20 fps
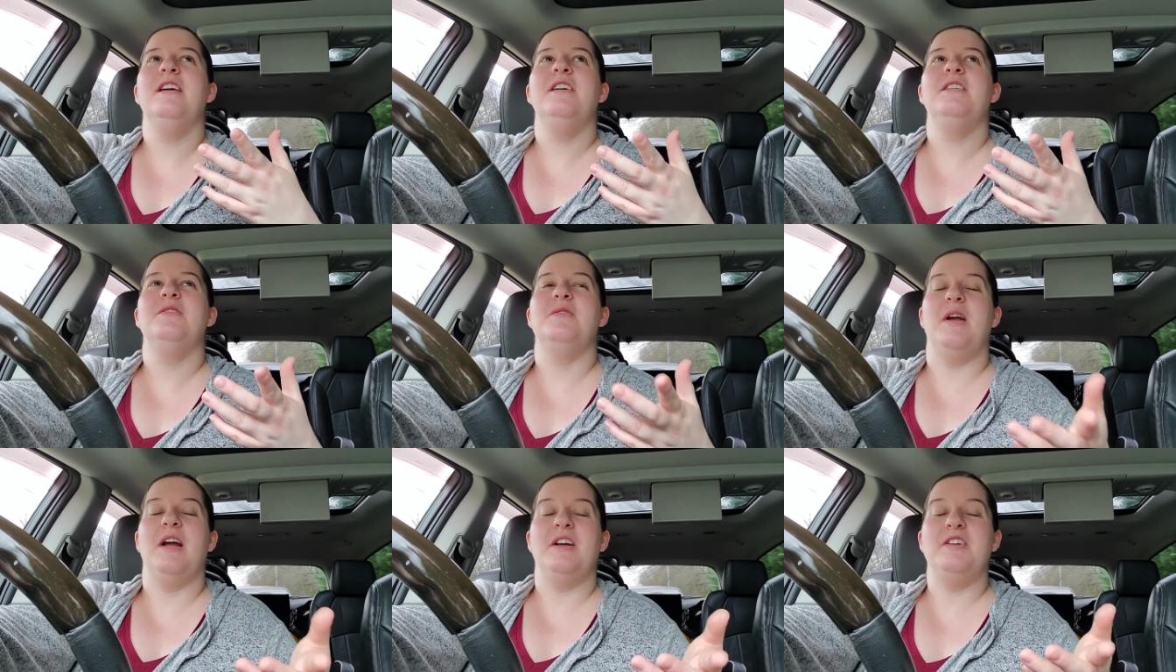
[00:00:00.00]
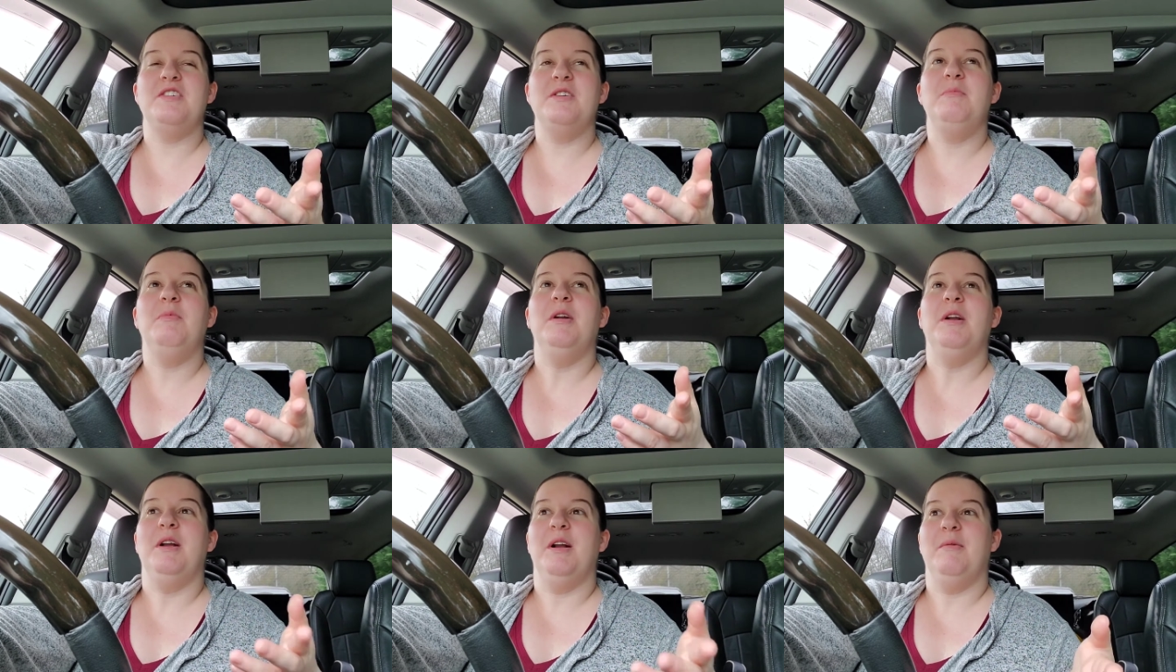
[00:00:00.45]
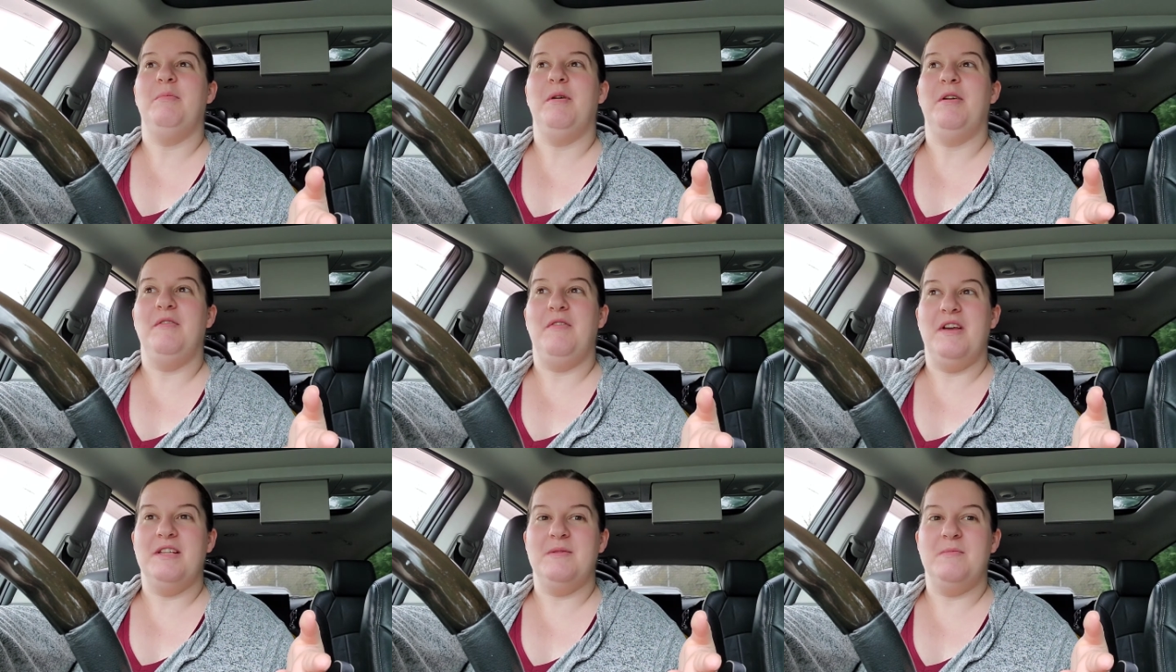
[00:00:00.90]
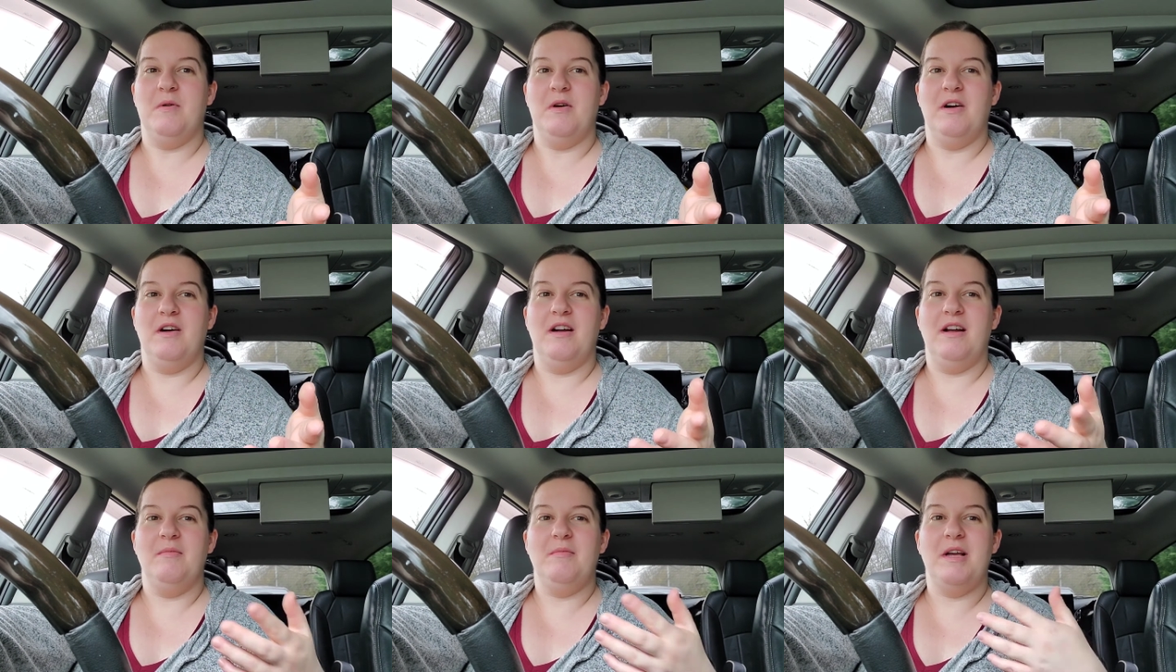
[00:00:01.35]
So I actually put it up on
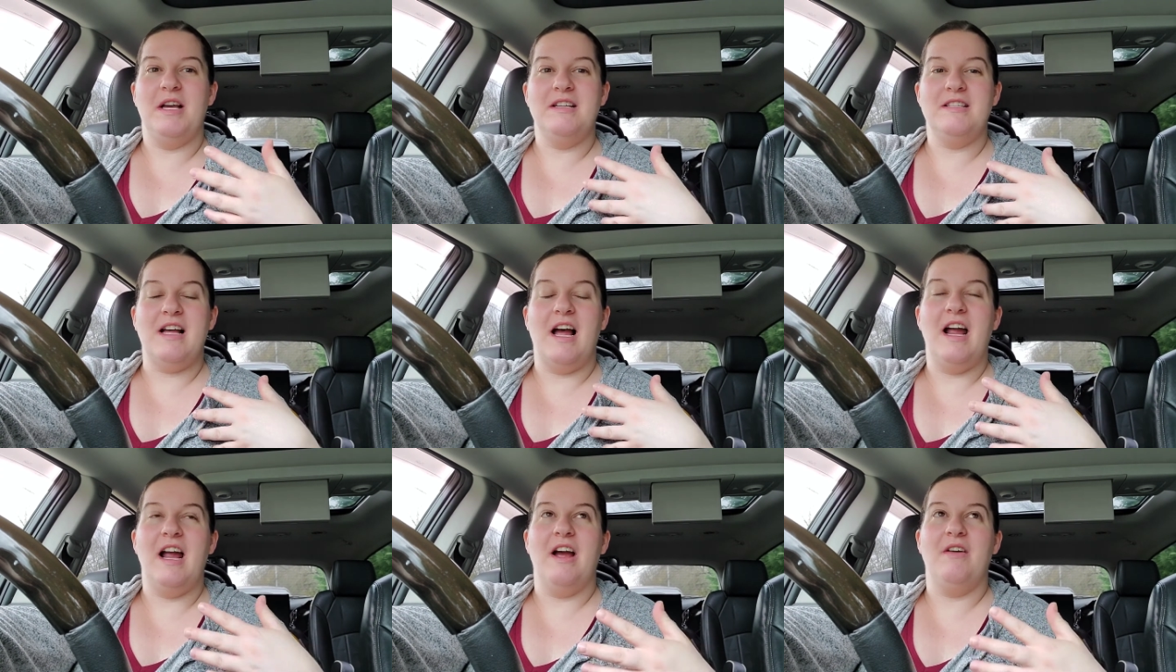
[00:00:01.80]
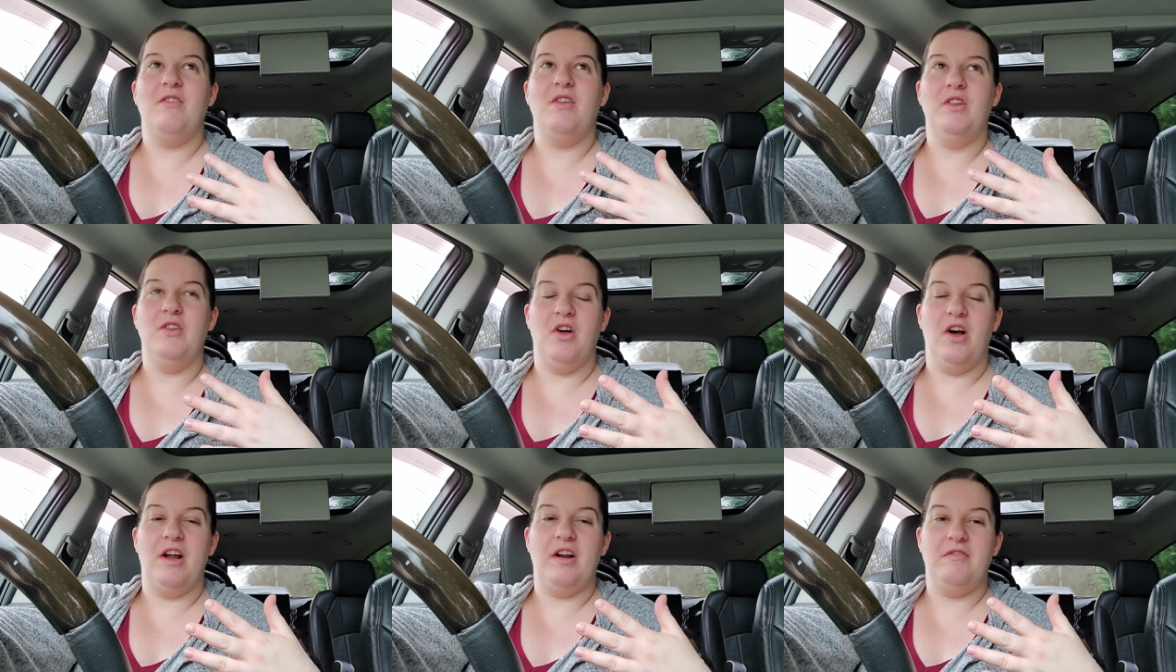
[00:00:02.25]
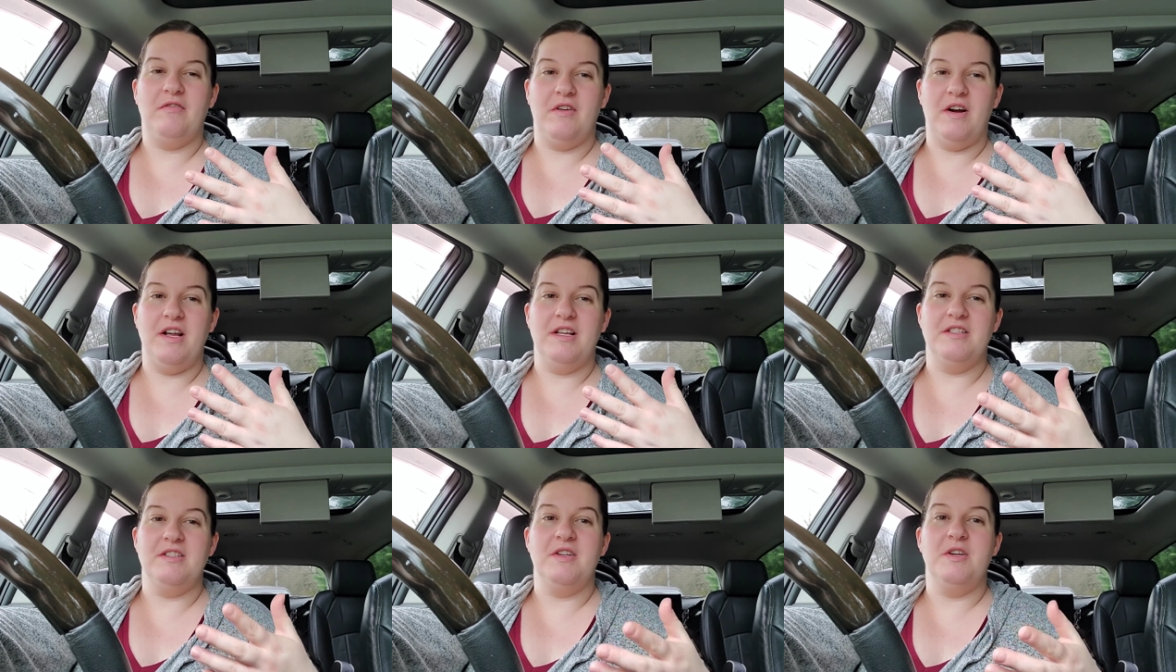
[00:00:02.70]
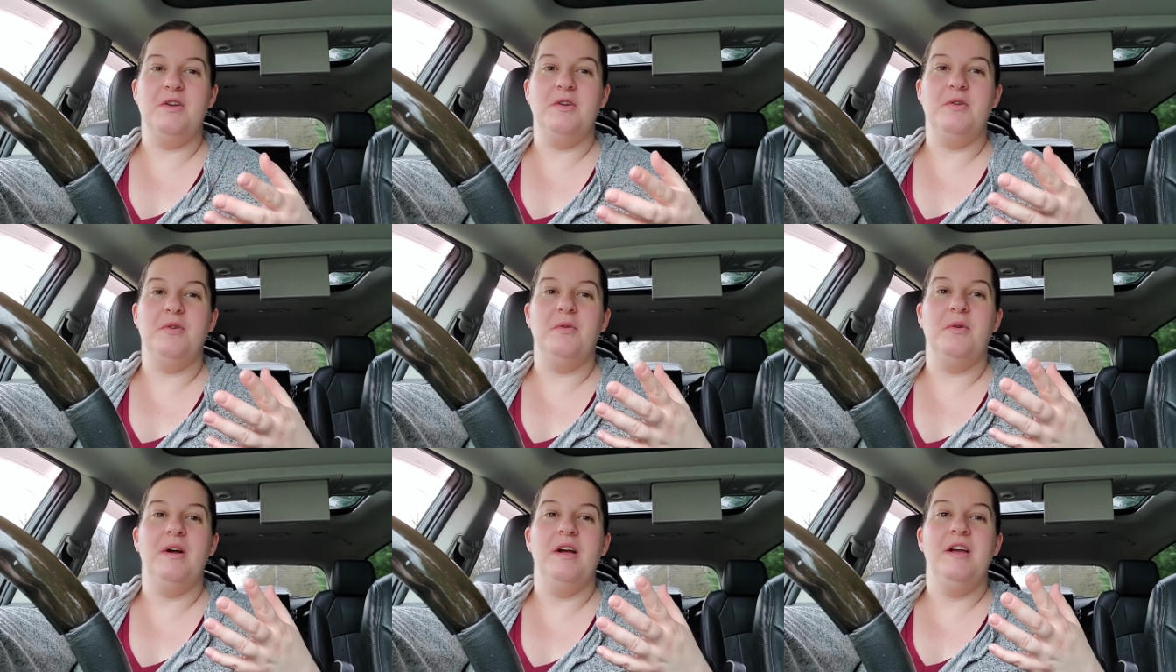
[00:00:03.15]
Facebook because I have a lot of friends
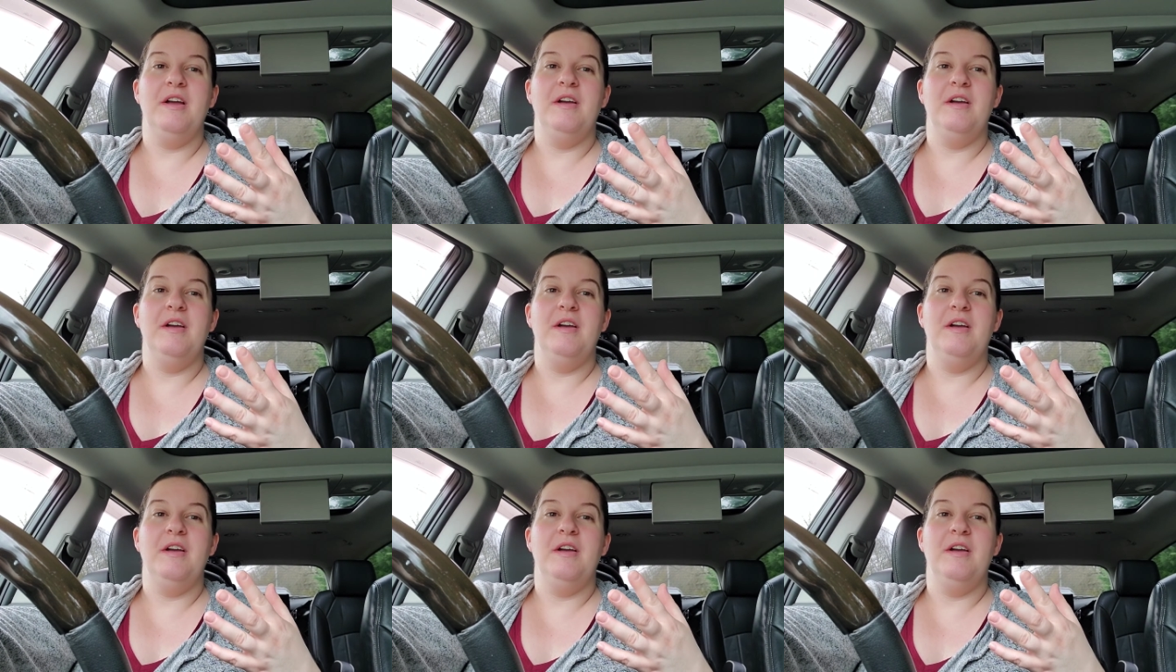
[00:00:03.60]
who